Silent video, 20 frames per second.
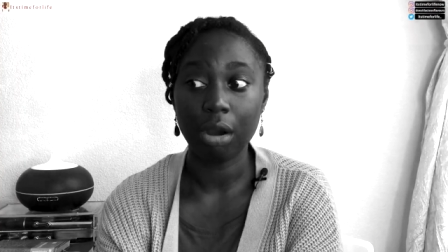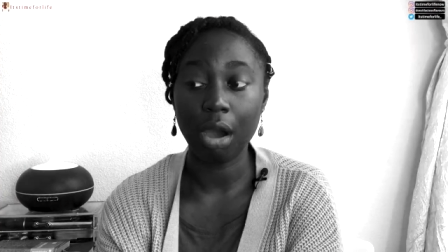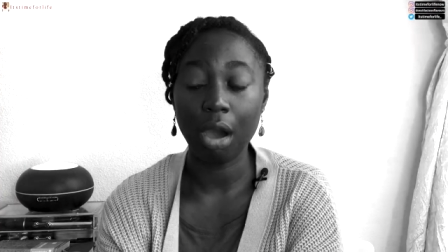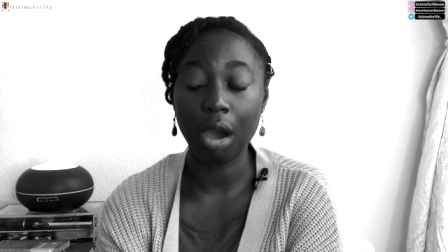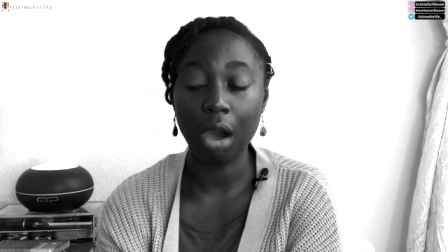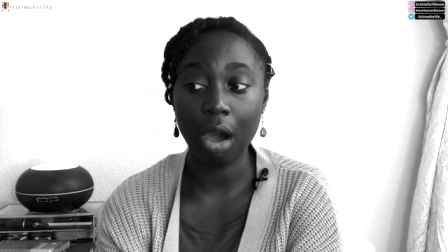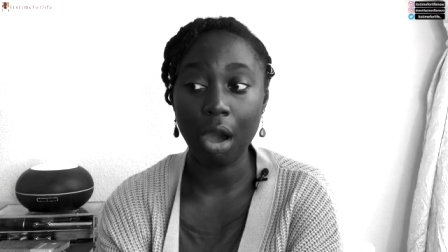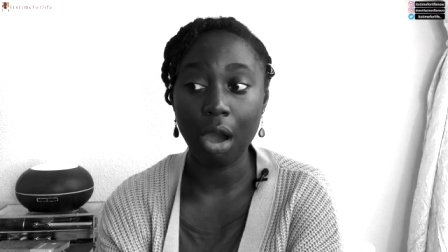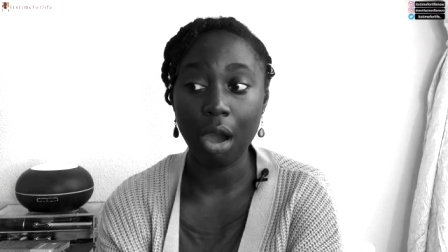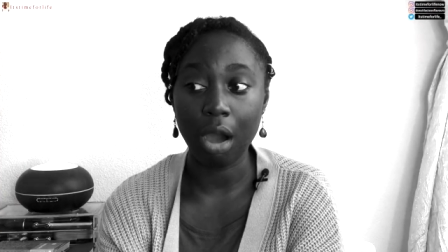
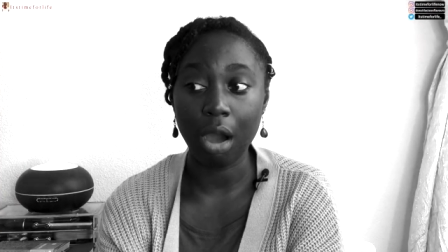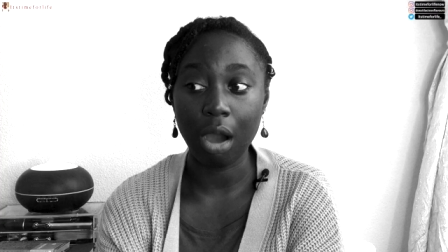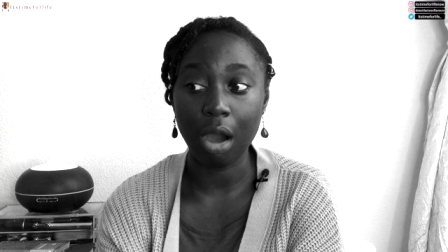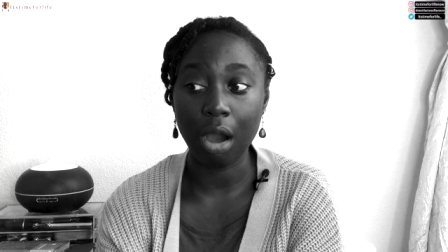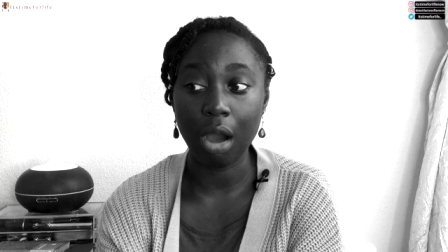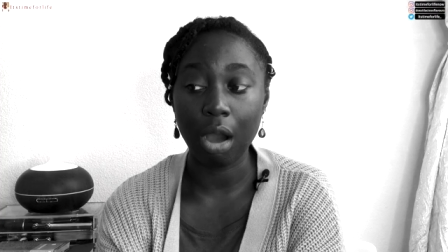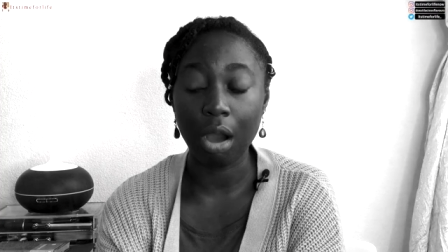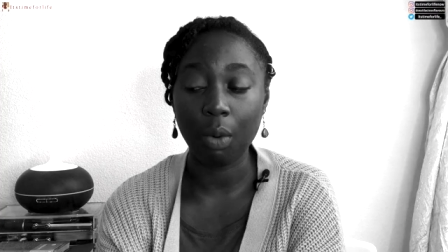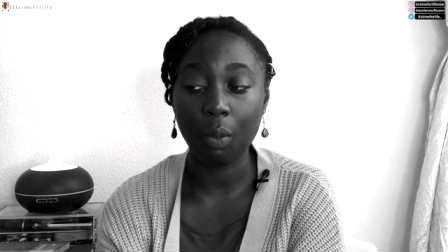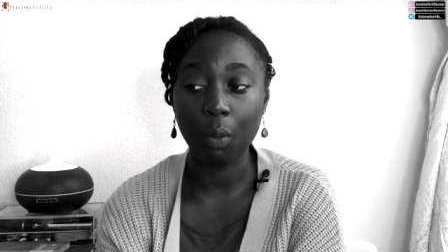
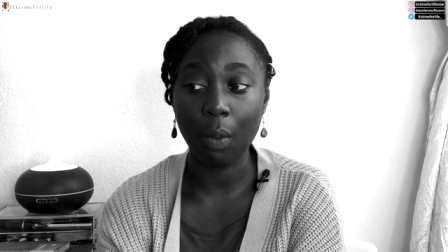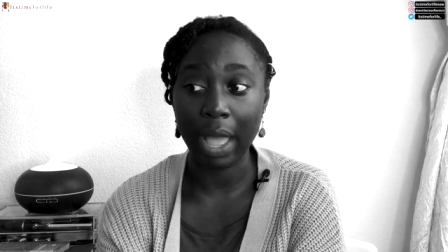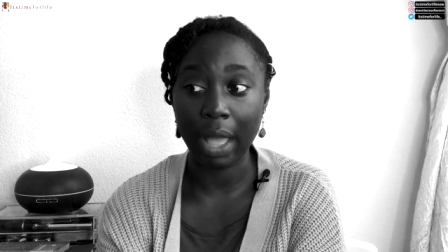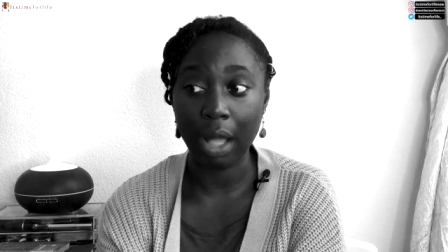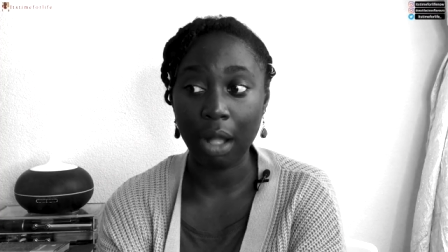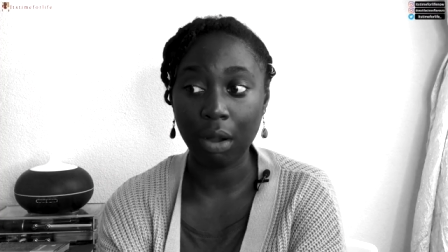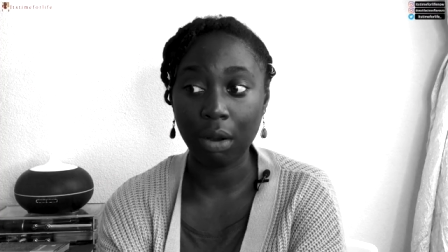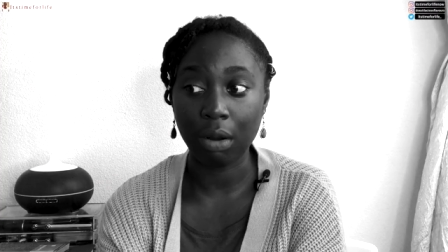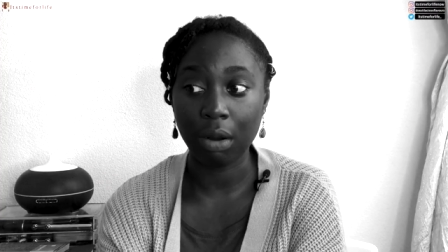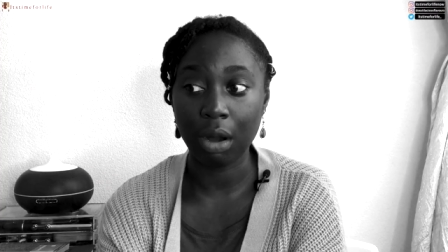Oh
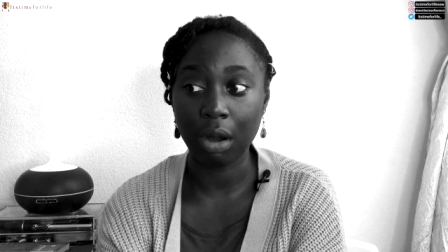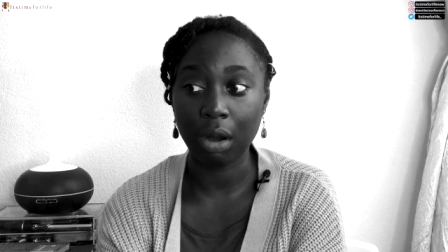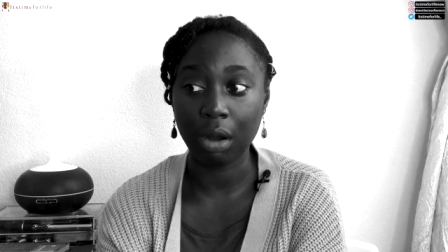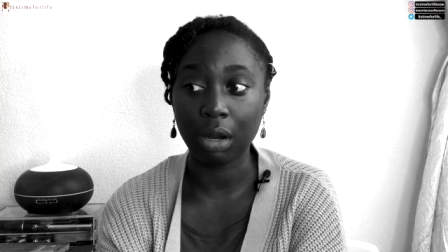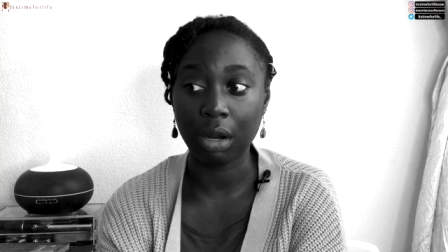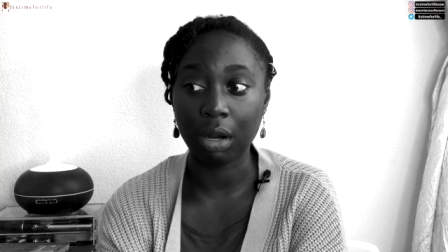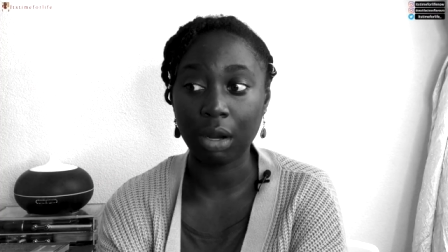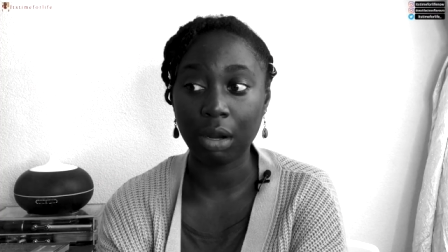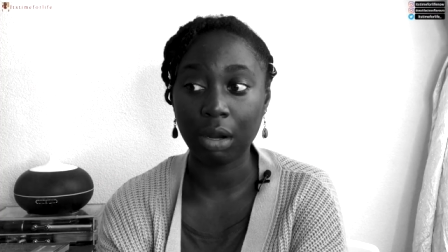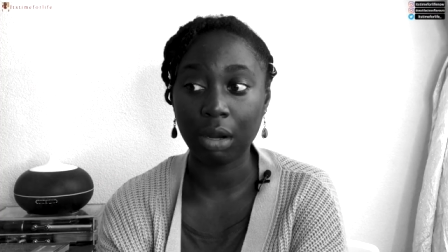well,
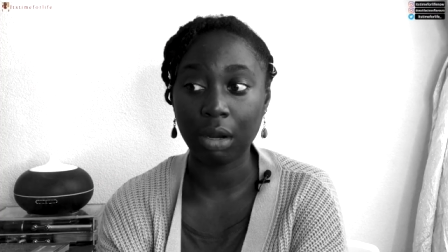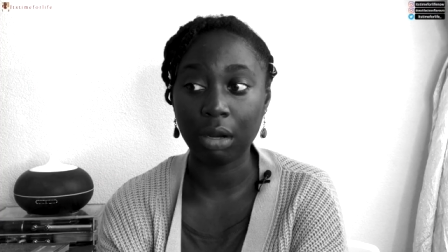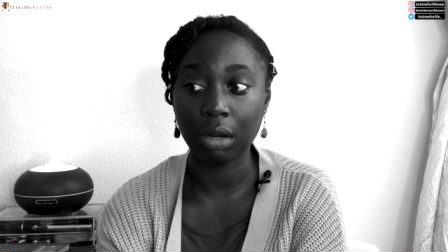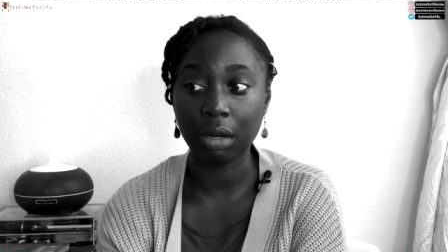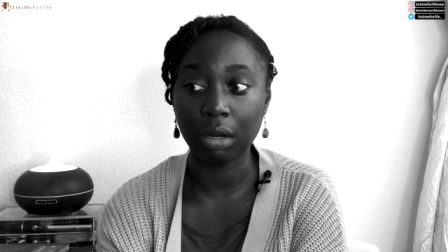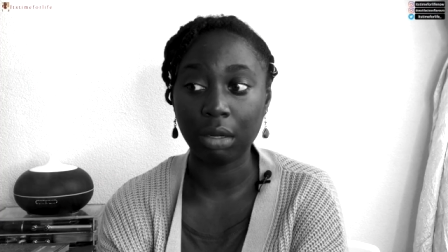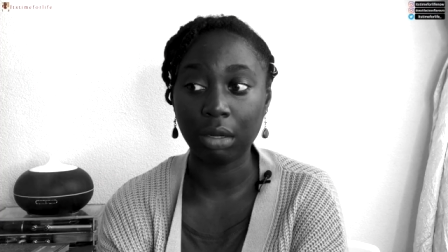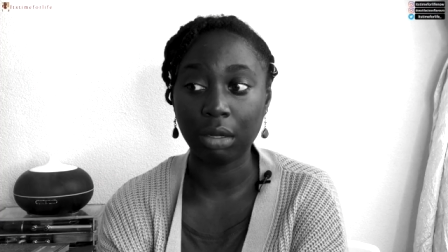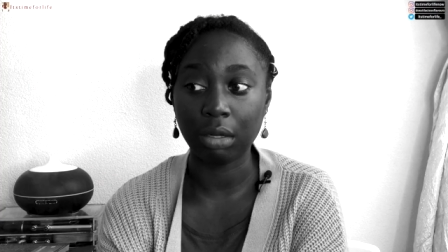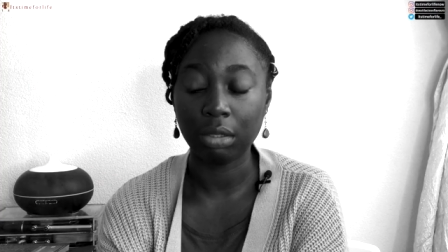
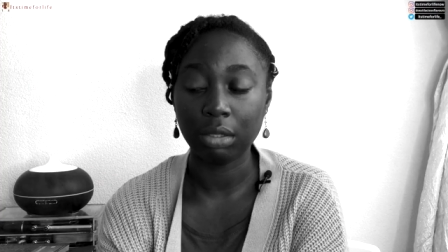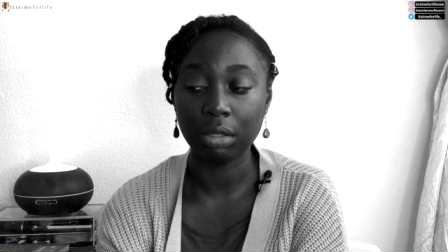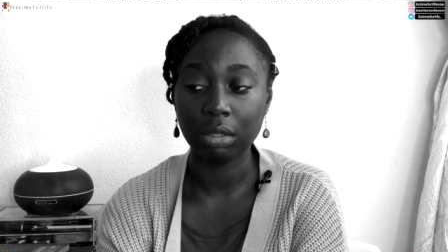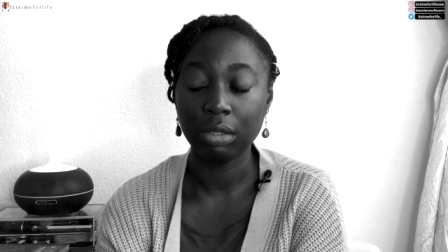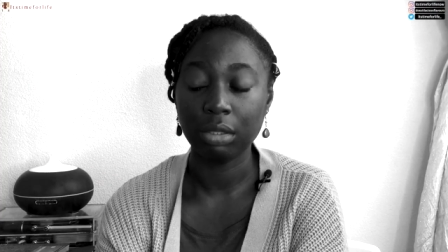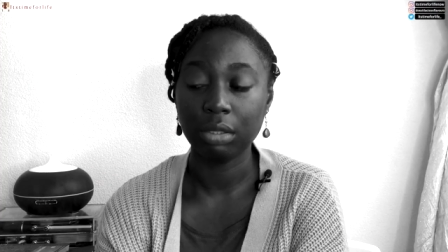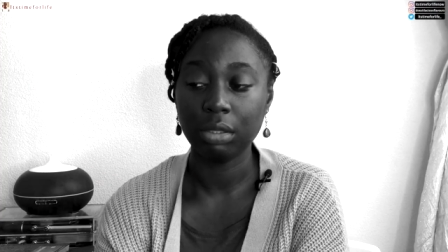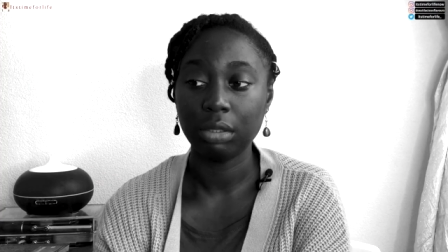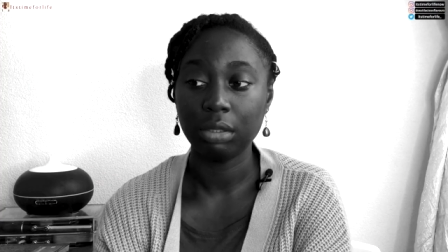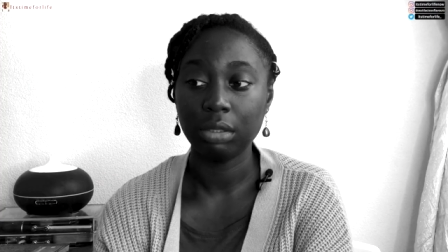oh
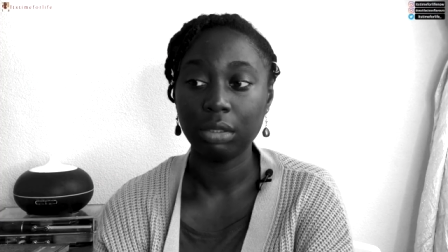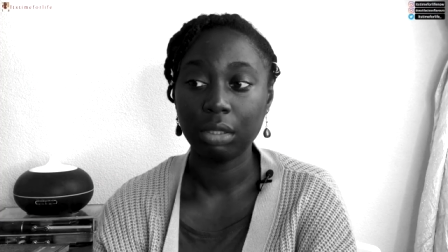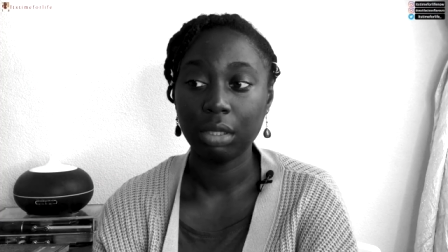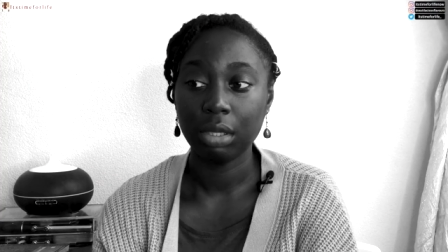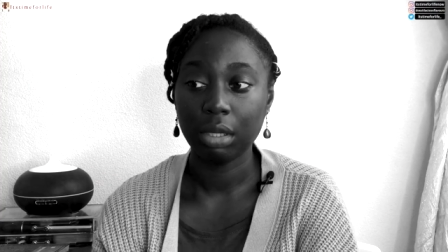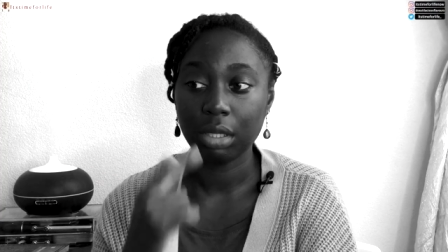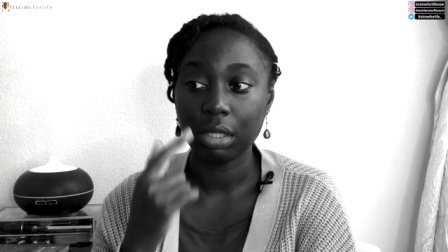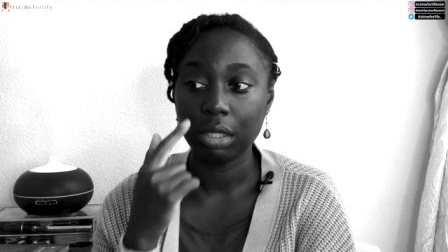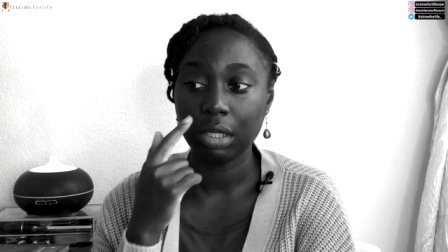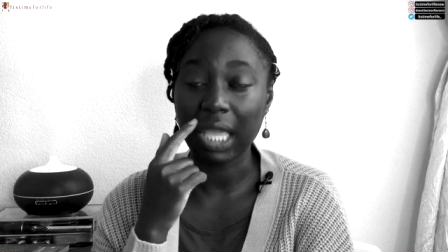
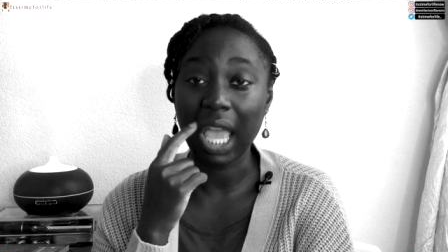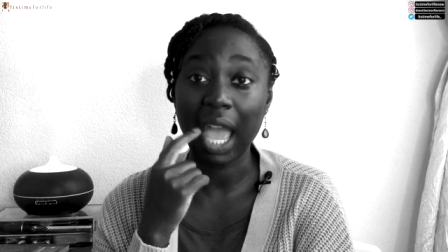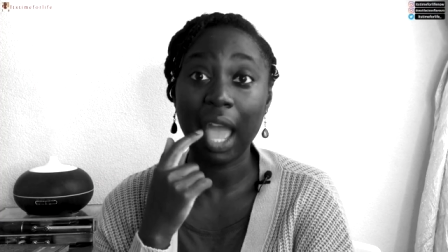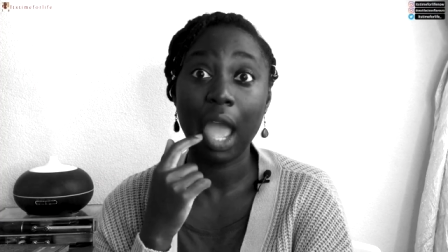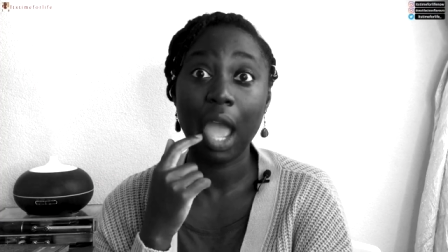yeah,